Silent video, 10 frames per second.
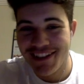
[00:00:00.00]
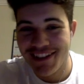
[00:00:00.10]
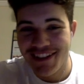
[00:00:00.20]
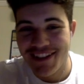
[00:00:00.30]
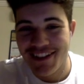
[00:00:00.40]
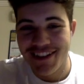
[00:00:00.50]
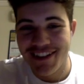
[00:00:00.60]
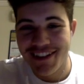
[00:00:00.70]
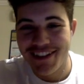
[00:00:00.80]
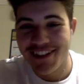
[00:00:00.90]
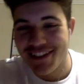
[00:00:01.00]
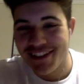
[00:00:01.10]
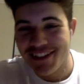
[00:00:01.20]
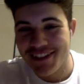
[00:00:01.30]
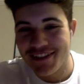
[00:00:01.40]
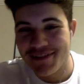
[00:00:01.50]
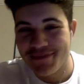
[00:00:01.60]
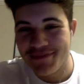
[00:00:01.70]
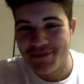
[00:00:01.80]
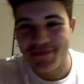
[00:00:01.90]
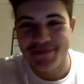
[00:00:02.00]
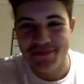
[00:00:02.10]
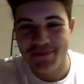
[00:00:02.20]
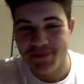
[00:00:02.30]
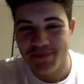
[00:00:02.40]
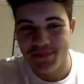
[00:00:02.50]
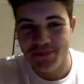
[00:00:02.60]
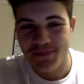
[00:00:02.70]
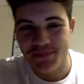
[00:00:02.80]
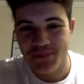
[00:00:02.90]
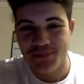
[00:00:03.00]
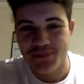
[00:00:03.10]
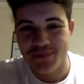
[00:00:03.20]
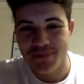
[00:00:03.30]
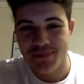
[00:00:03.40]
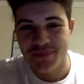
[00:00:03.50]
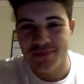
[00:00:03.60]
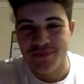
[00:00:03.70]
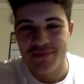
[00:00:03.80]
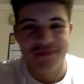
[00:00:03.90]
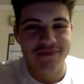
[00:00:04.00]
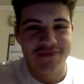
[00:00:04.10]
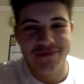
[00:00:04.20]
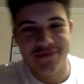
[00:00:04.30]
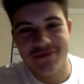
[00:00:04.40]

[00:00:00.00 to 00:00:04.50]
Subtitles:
(silent)